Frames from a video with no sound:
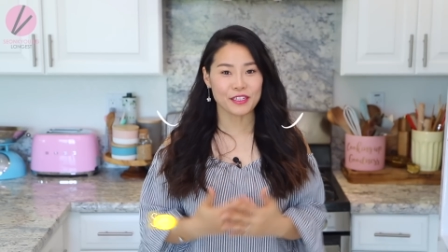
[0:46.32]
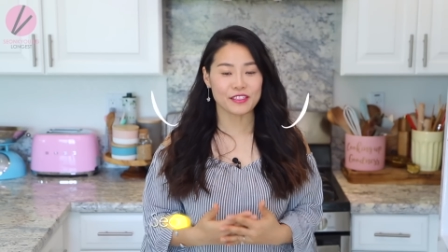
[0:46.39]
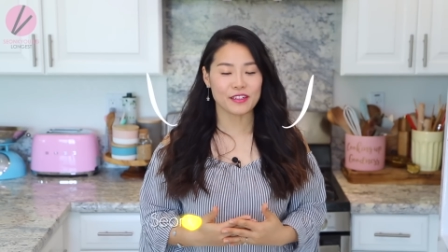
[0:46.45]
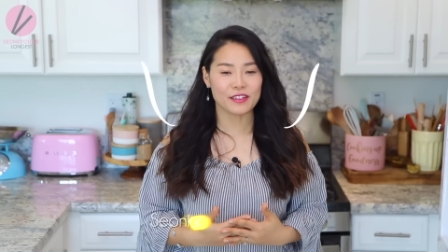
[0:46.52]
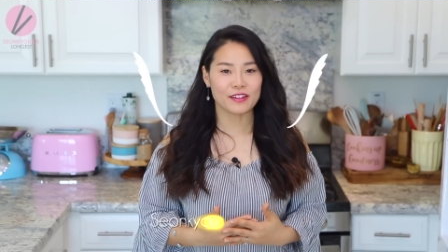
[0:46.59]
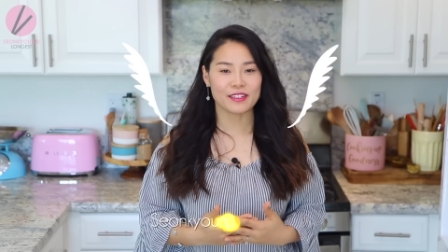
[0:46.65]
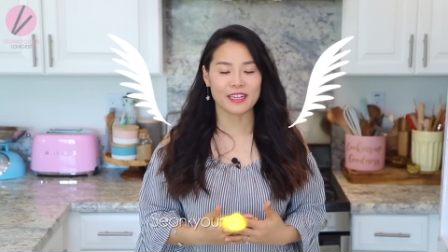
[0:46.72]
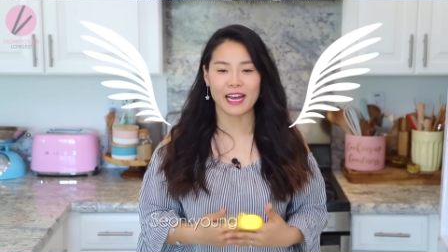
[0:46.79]

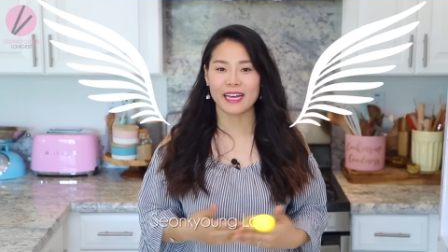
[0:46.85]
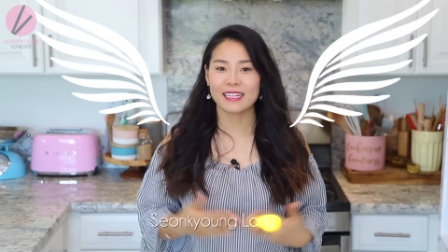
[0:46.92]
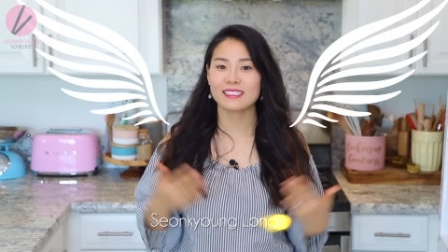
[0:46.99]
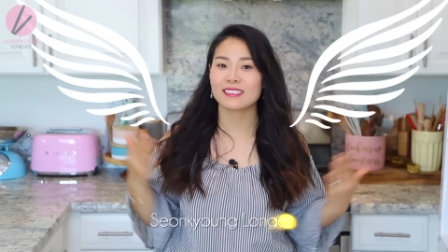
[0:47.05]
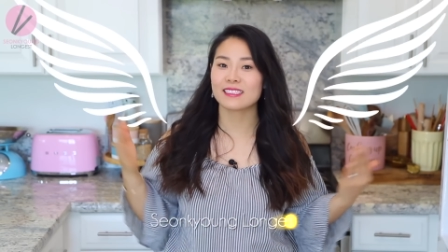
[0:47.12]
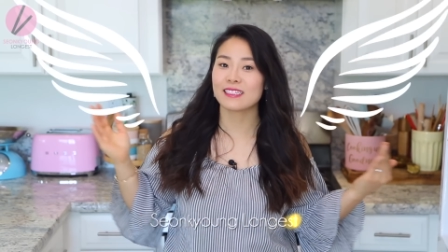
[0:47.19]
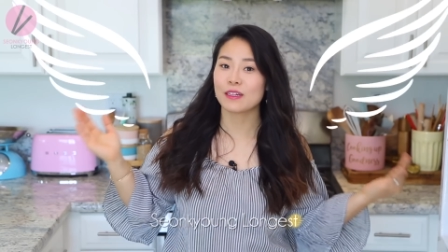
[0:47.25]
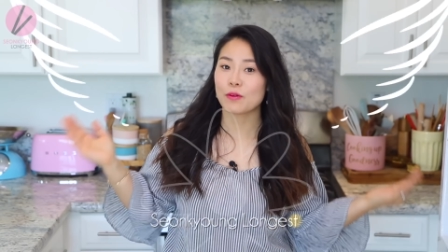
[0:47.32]
Seonkyoung
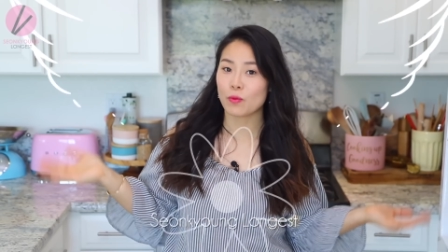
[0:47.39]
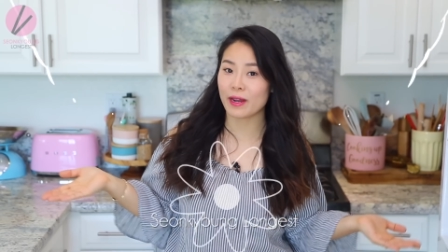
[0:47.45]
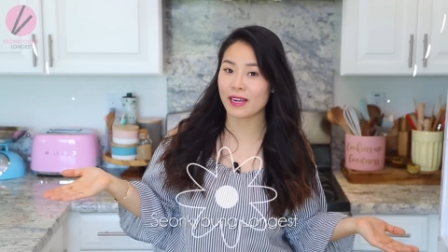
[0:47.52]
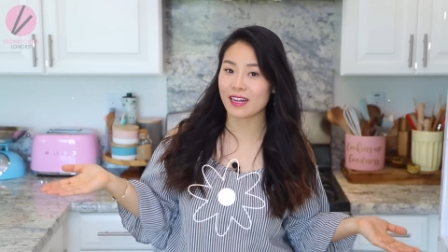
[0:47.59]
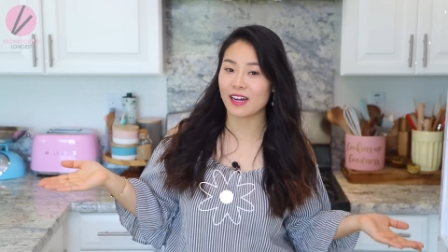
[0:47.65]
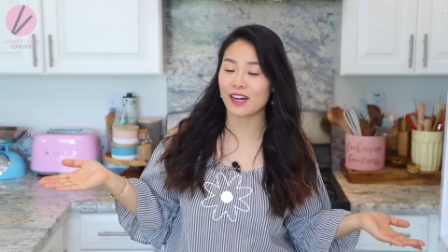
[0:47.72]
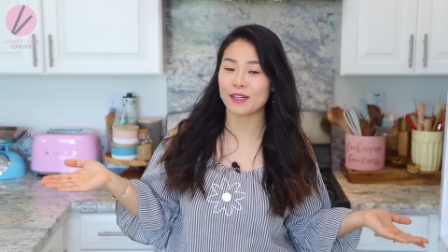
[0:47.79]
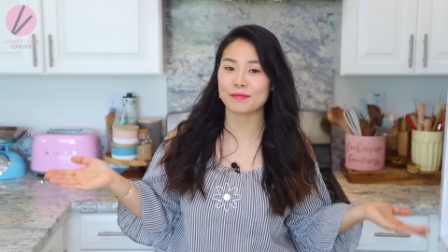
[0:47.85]
Longest.
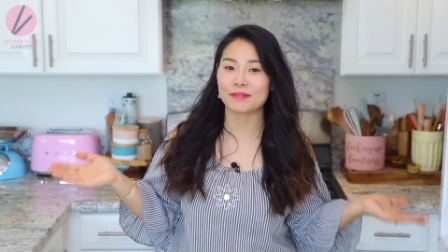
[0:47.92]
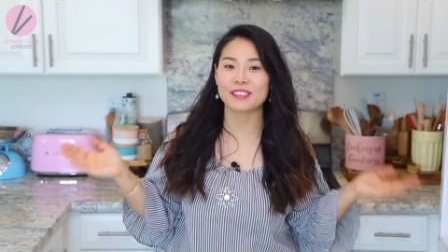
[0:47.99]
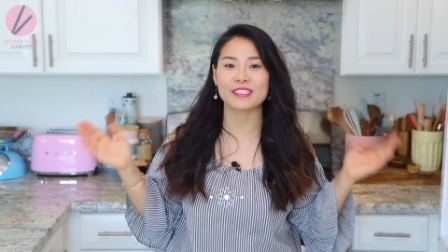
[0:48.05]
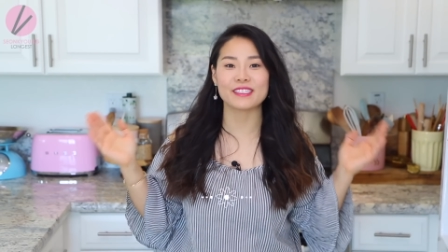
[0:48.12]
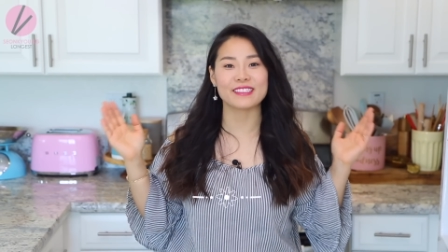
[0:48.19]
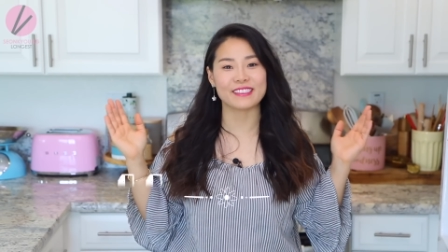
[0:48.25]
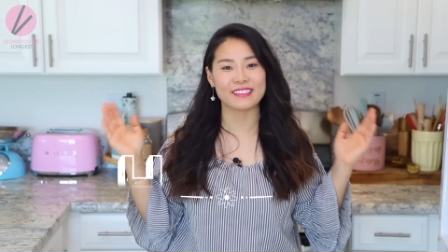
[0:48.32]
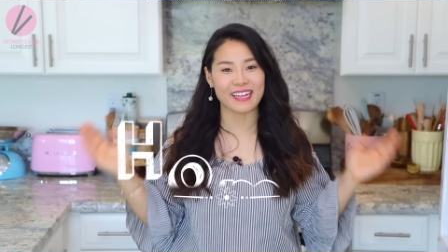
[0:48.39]
Welcome
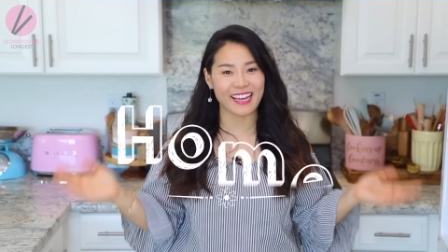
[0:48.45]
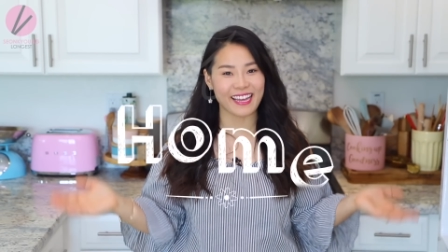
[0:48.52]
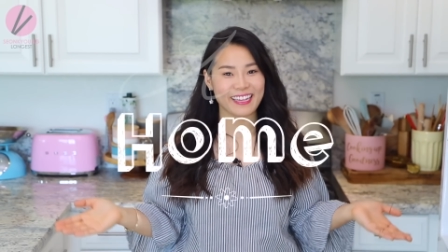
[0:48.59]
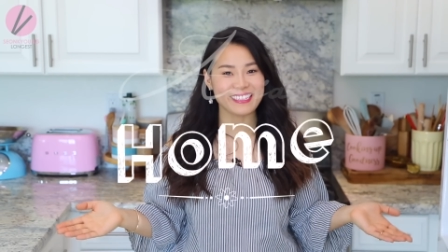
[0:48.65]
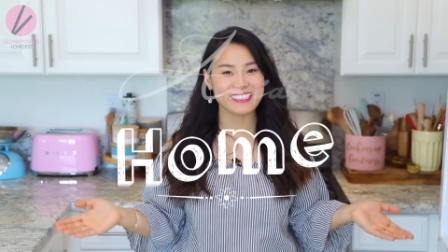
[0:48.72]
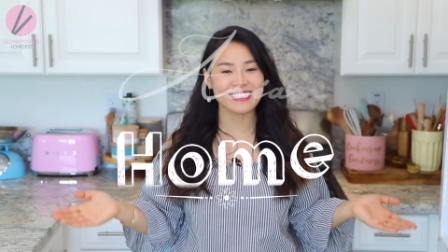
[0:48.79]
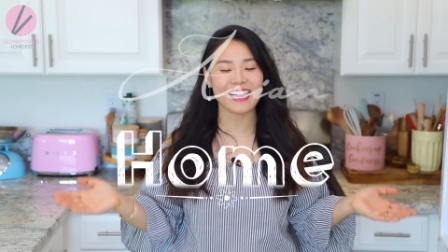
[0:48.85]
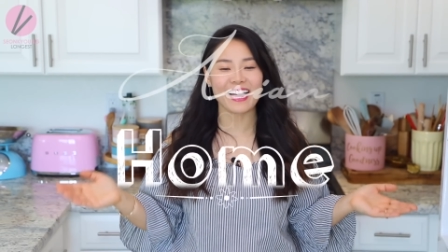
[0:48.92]
to
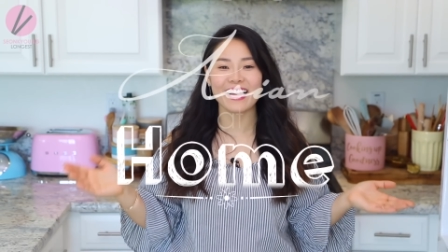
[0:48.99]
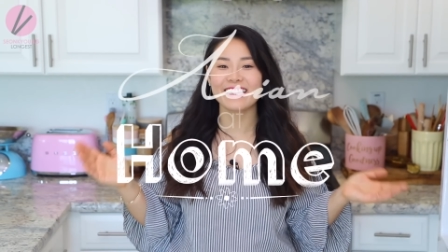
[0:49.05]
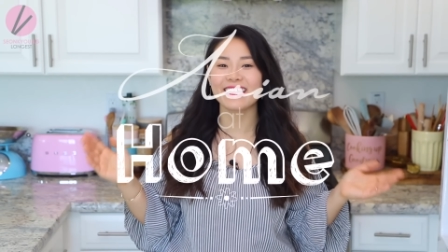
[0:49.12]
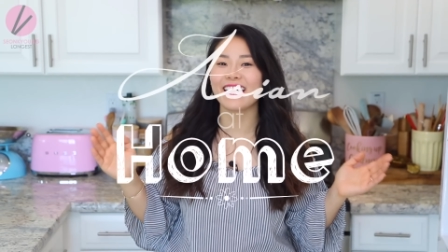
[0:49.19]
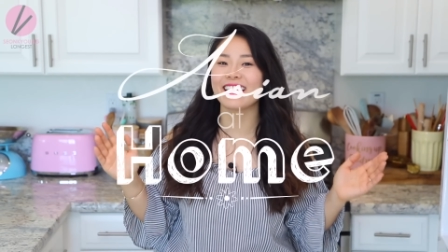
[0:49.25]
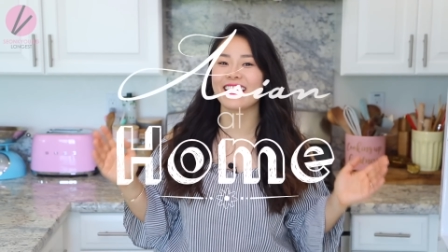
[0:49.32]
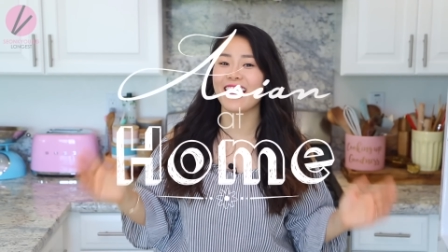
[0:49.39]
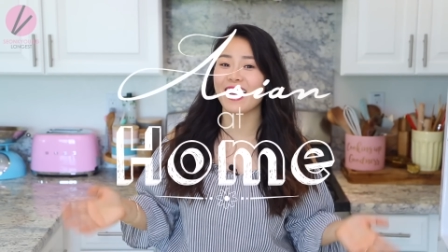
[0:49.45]
Asian
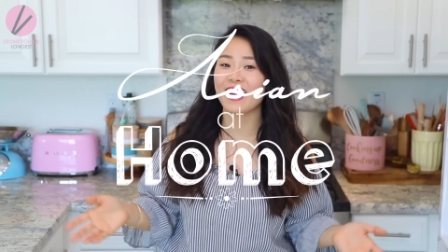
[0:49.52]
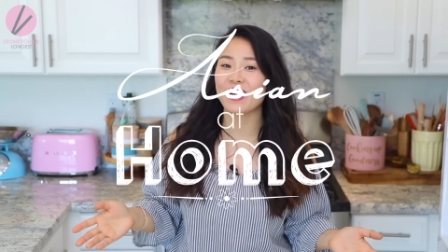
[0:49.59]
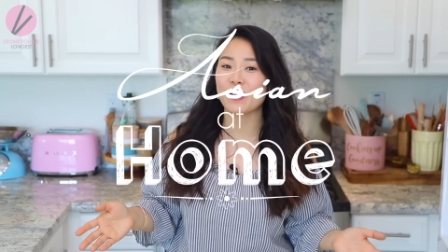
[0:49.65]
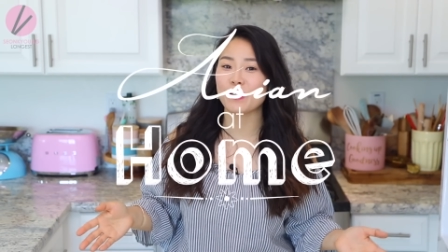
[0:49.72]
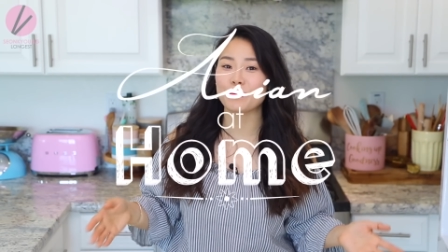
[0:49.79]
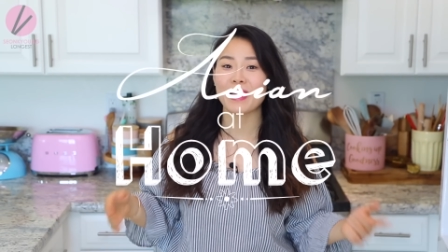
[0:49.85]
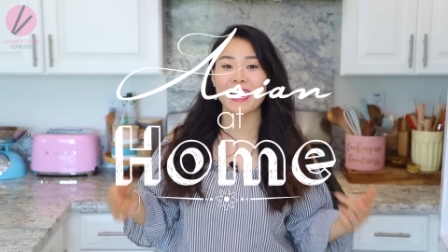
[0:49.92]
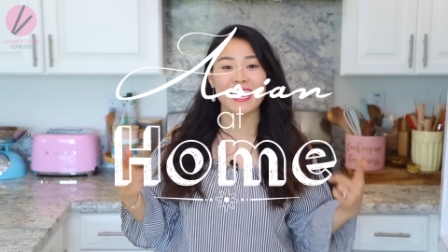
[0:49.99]
at
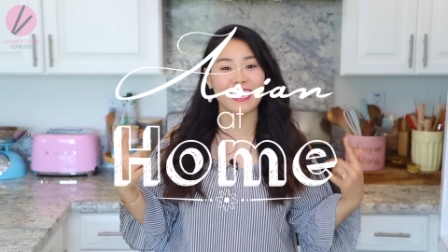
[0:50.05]
Home.